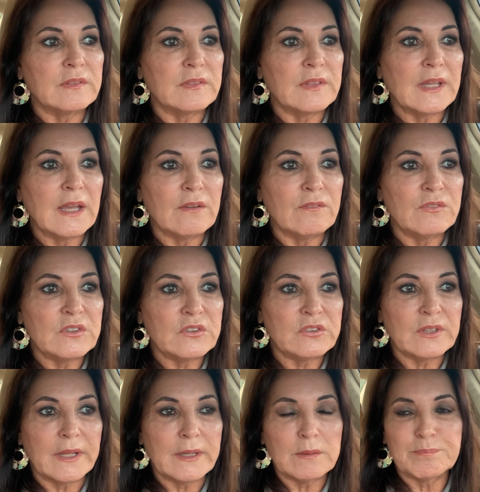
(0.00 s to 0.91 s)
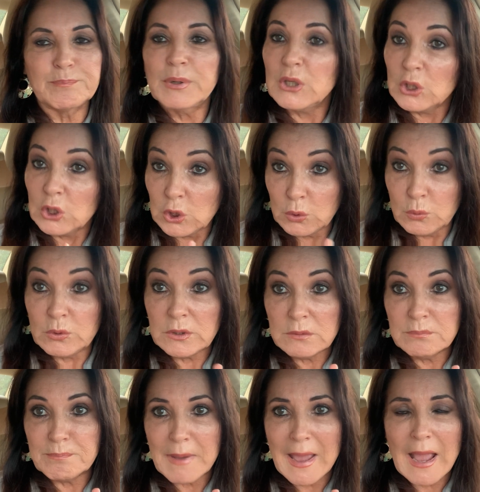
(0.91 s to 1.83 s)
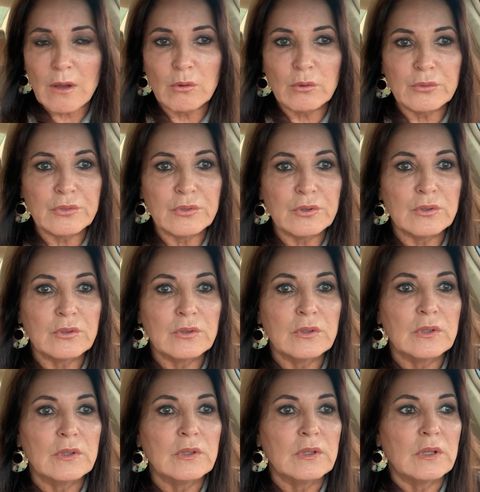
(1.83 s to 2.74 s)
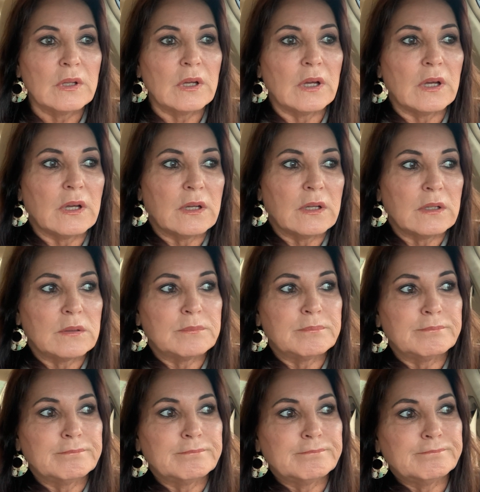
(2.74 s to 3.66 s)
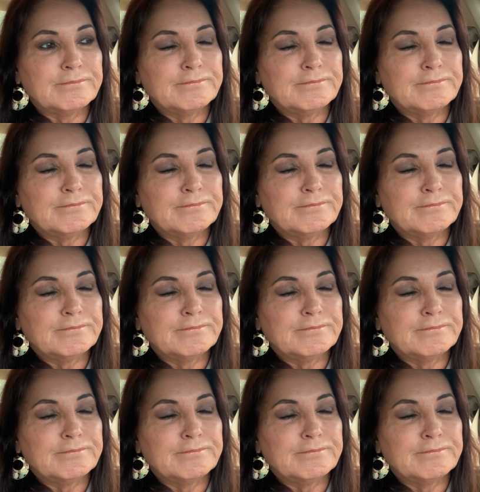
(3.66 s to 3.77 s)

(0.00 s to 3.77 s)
They have this like polluted mouth. Um,